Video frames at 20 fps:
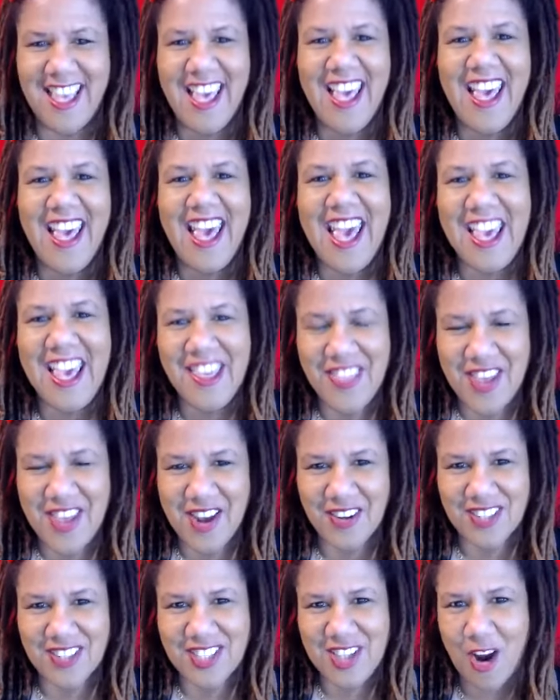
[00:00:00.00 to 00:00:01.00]
Hey there,
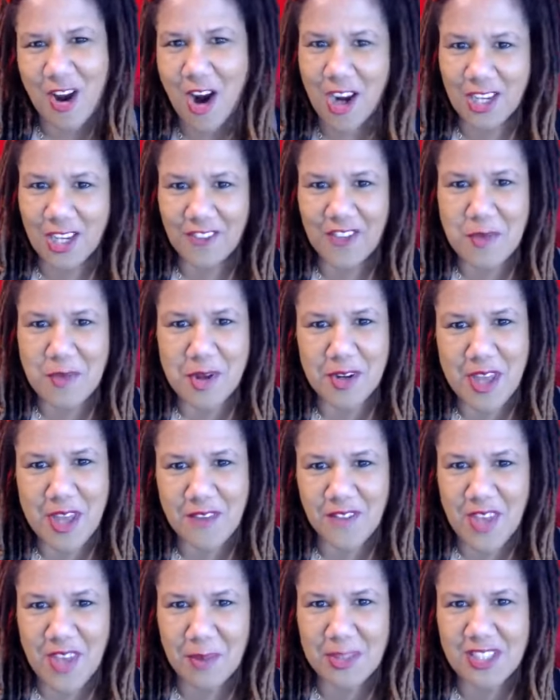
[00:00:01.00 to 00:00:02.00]
it's Carla from
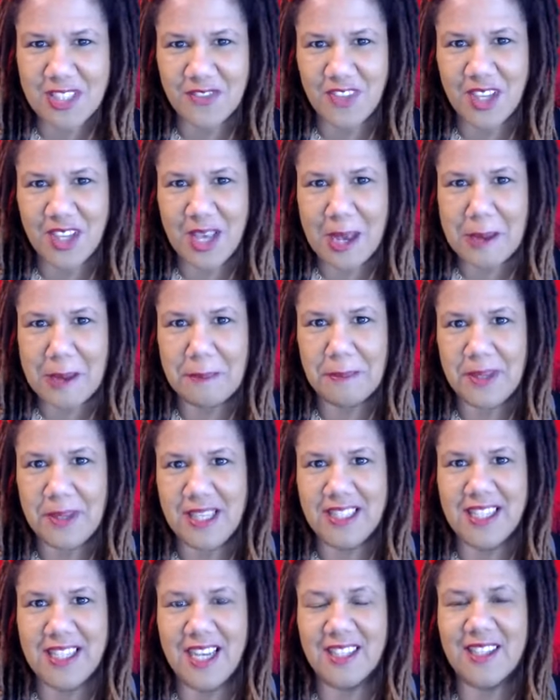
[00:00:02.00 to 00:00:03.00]

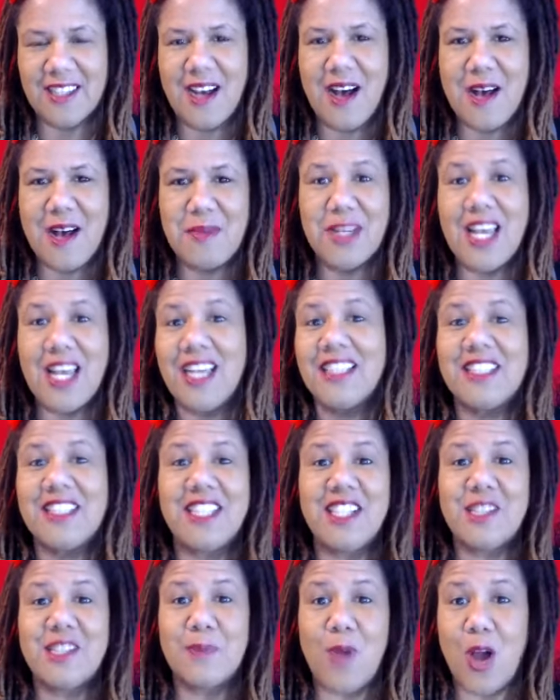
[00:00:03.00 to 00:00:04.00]
InternetFamousVIP.com, and I
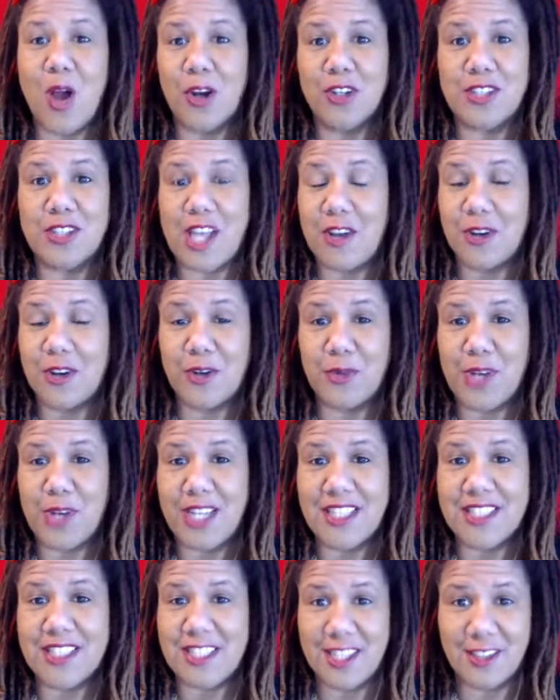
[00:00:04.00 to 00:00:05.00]
teach bloggers how to create
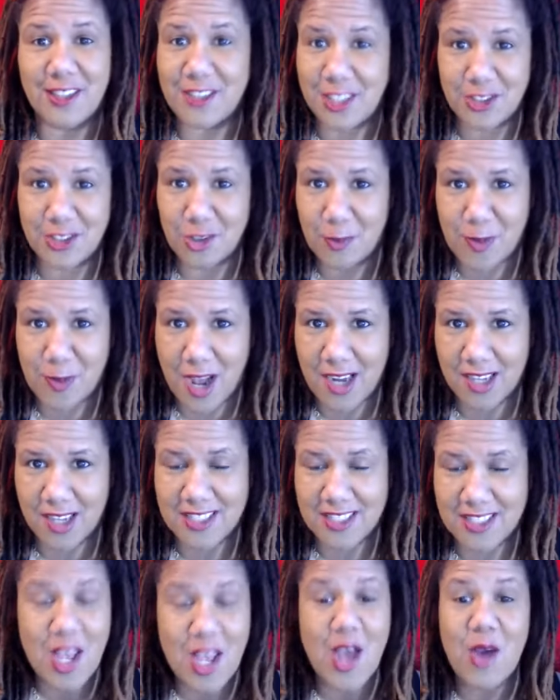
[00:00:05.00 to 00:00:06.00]
and sell digital
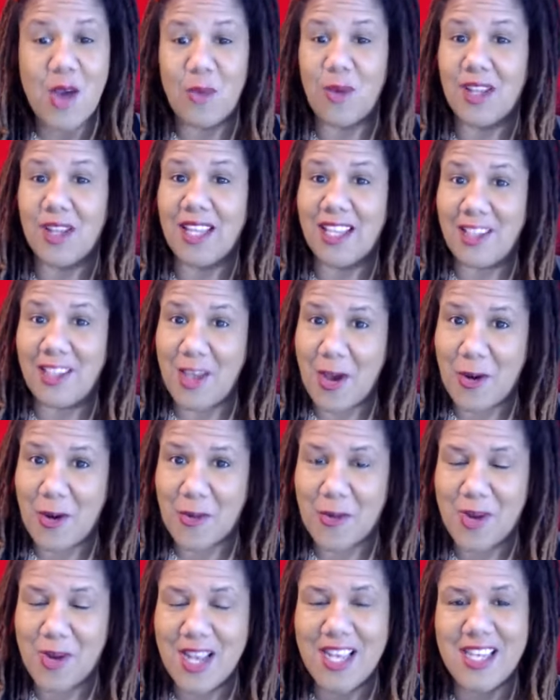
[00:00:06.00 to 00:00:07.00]
products. Well, hello.